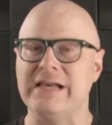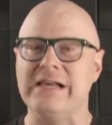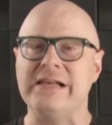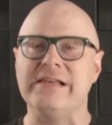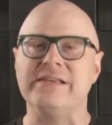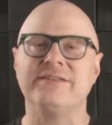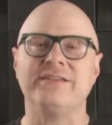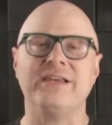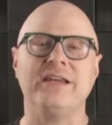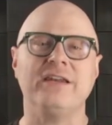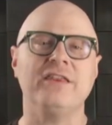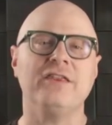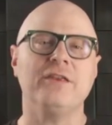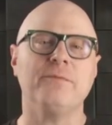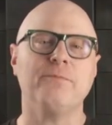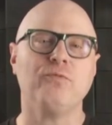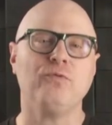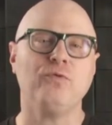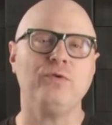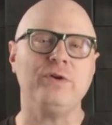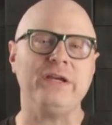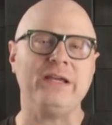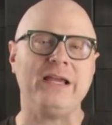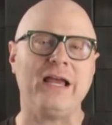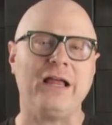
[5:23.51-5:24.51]
setting the
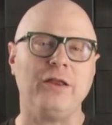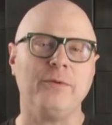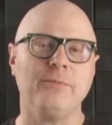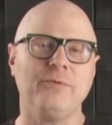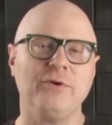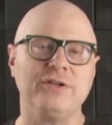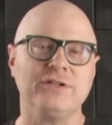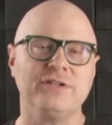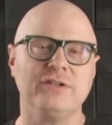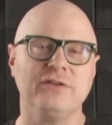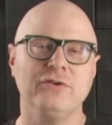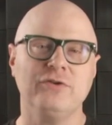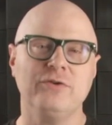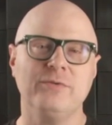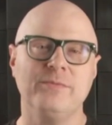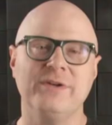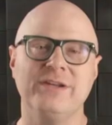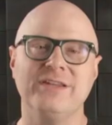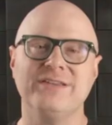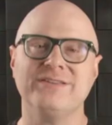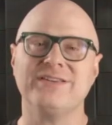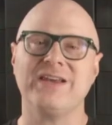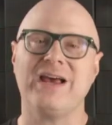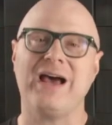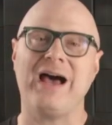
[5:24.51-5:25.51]
pre-calibration
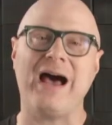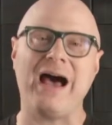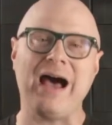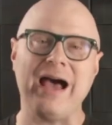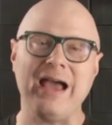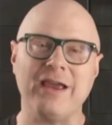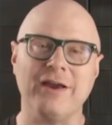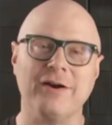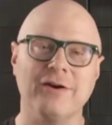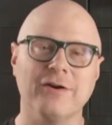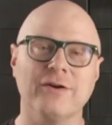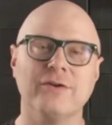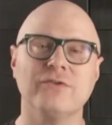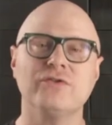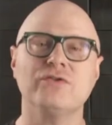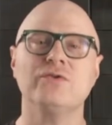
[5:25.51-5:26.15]
luminance higher